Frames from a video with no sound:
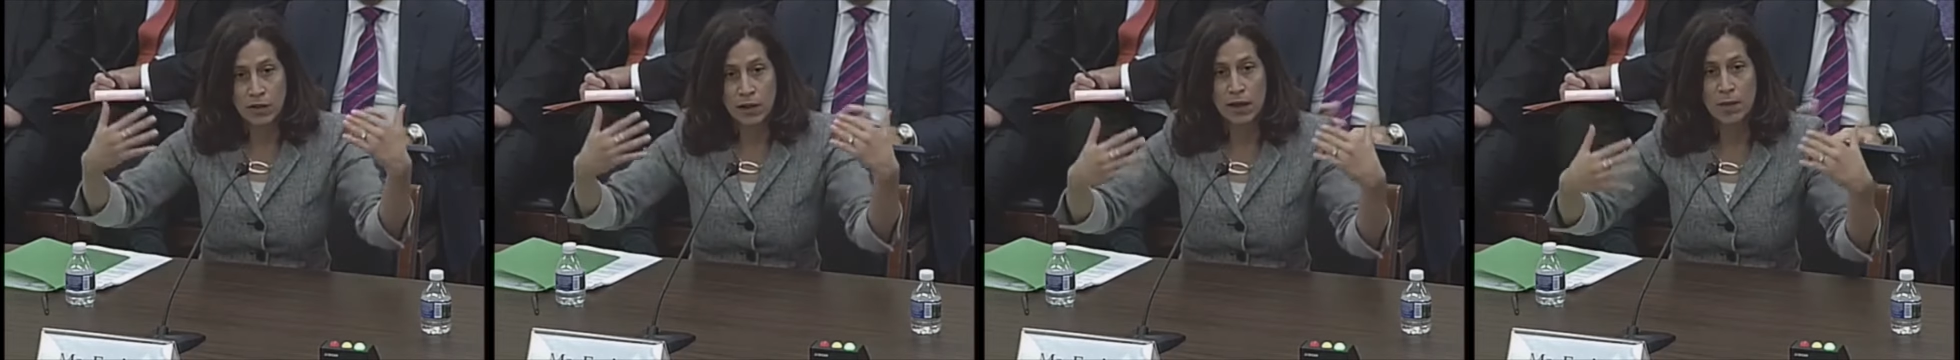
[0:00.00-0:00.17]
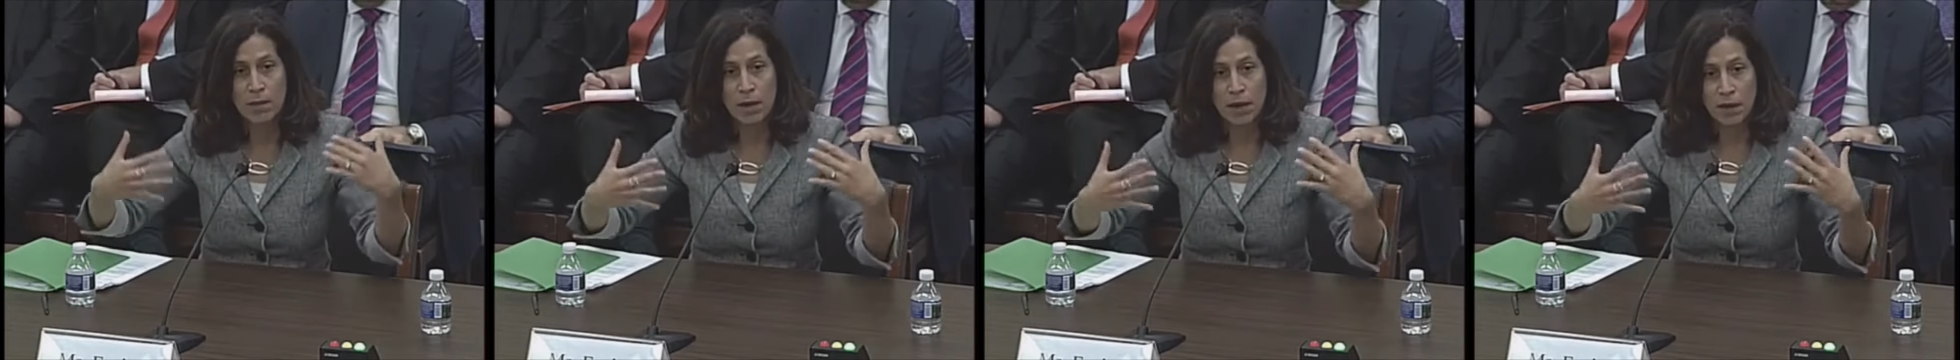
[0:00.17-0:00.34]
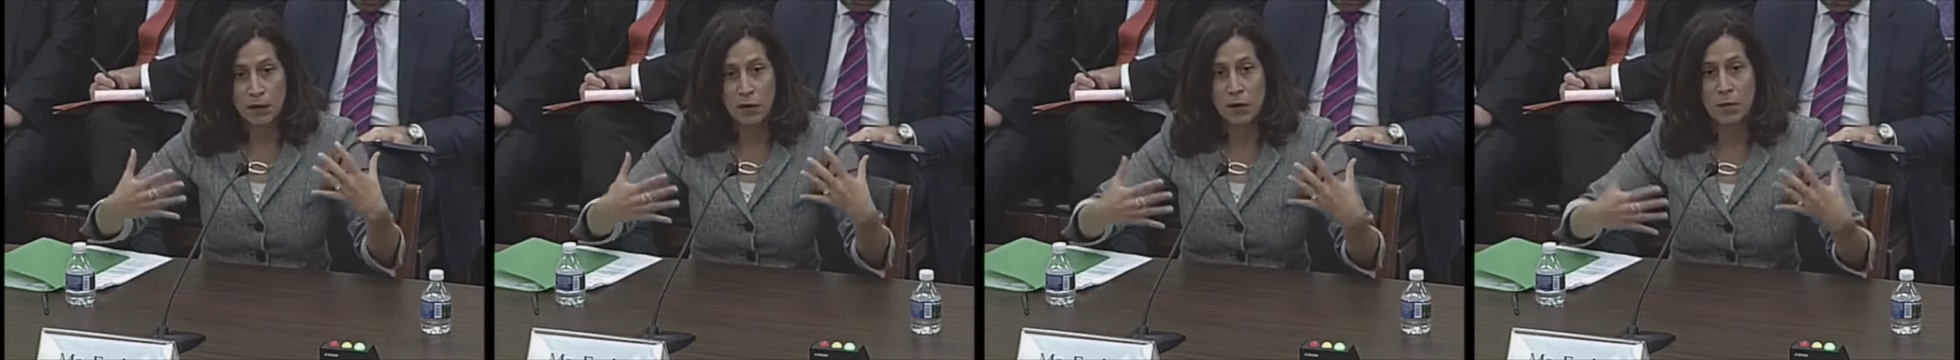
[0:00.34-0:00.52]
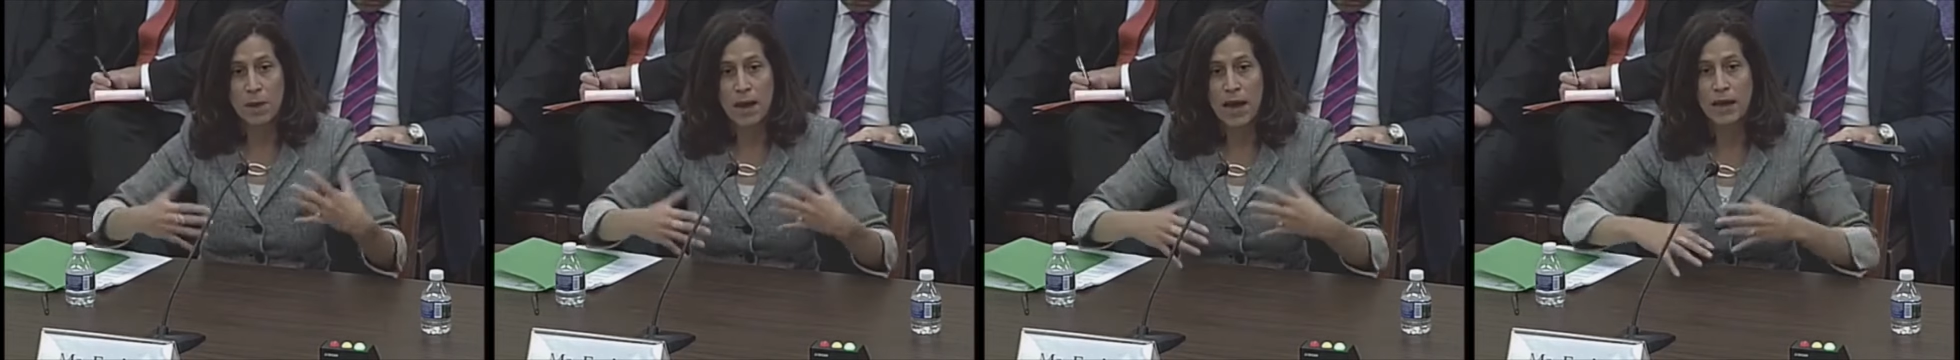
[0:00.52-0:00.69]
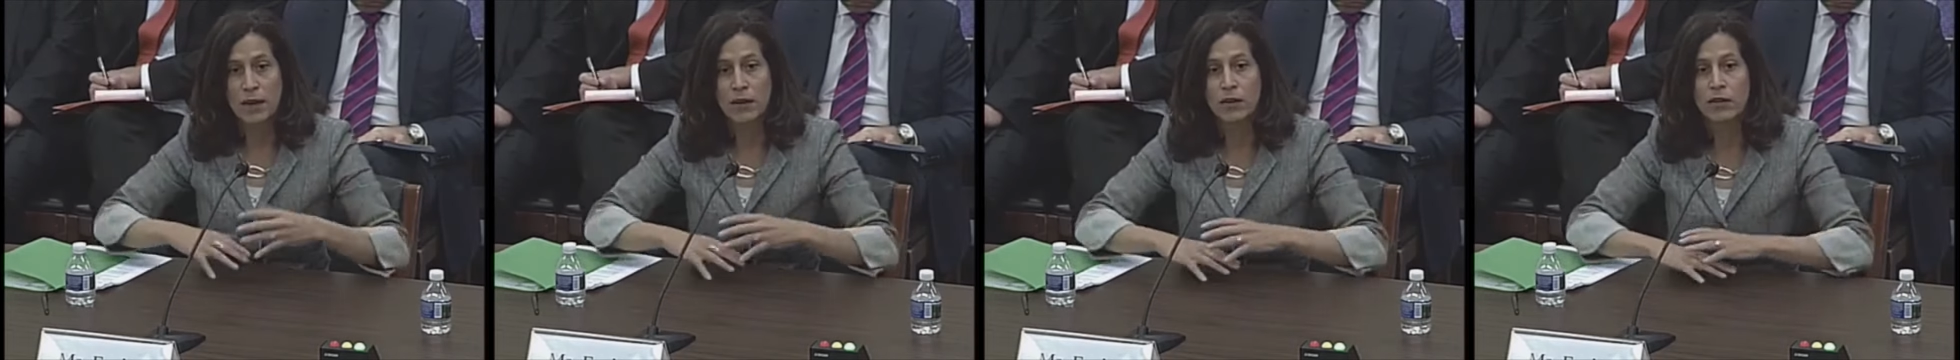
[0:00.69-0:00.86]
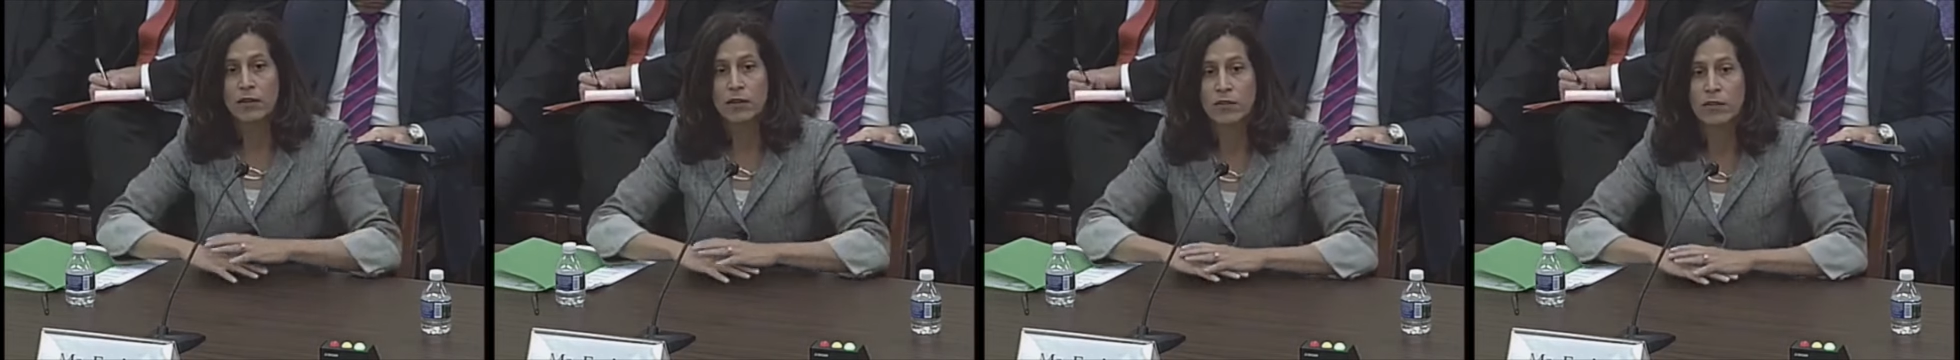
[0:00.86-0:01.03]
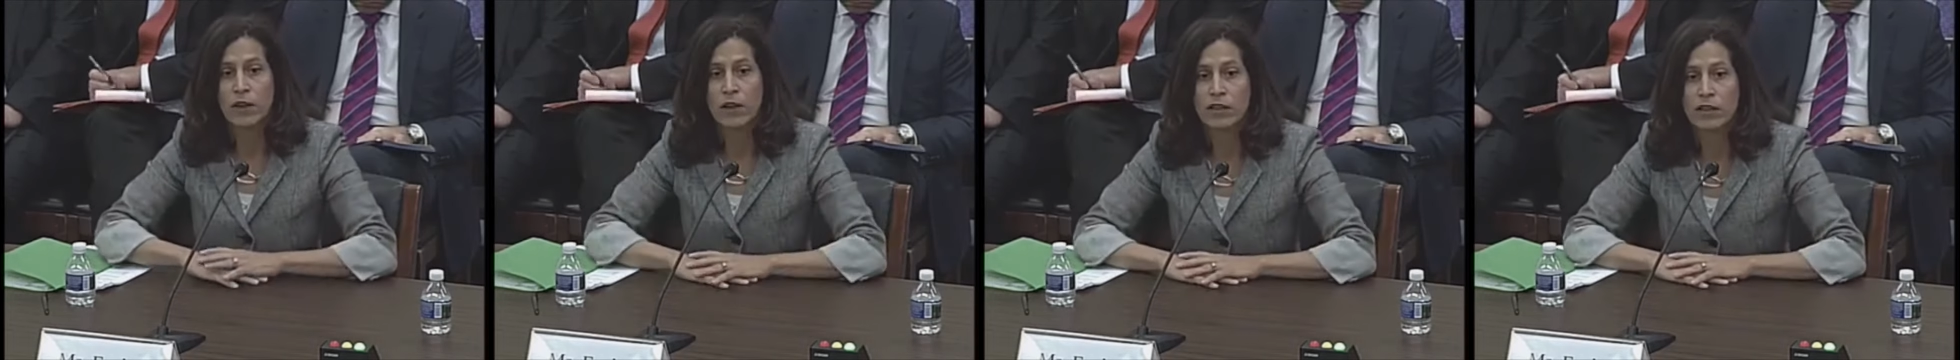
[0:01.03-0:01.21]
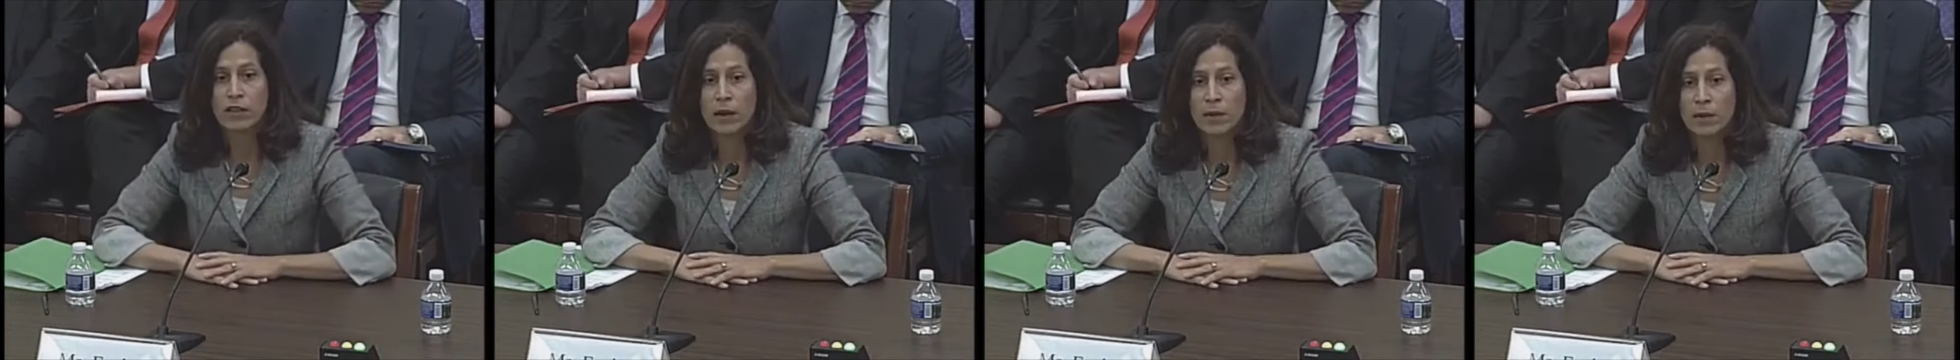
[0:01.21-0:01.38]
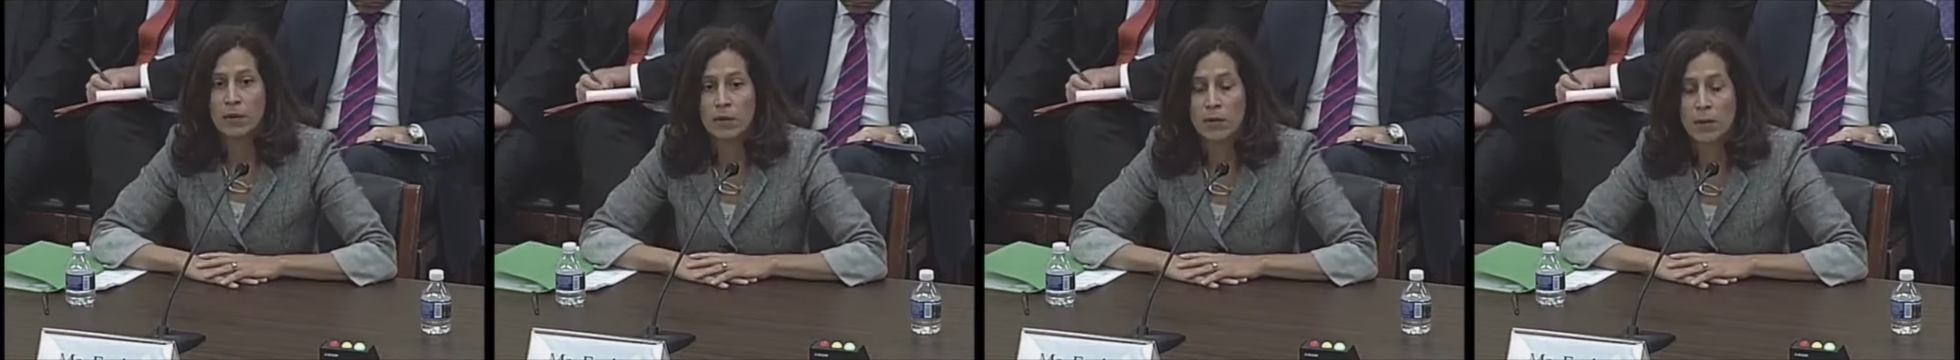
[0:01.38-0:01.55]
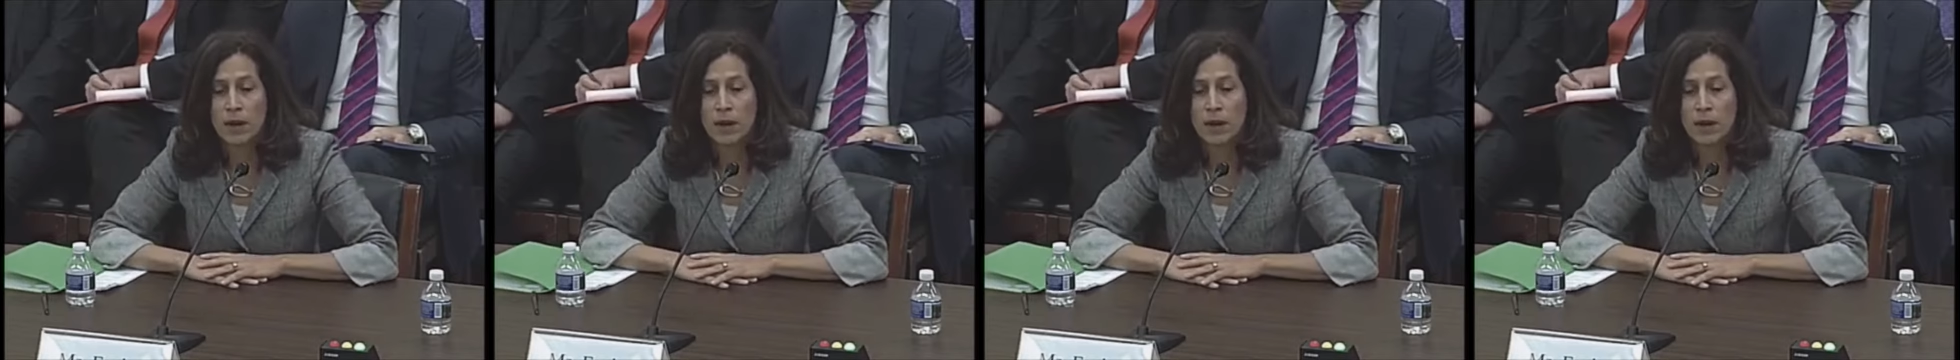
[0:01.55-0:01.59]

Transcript: the medical patterns of Alzheimer's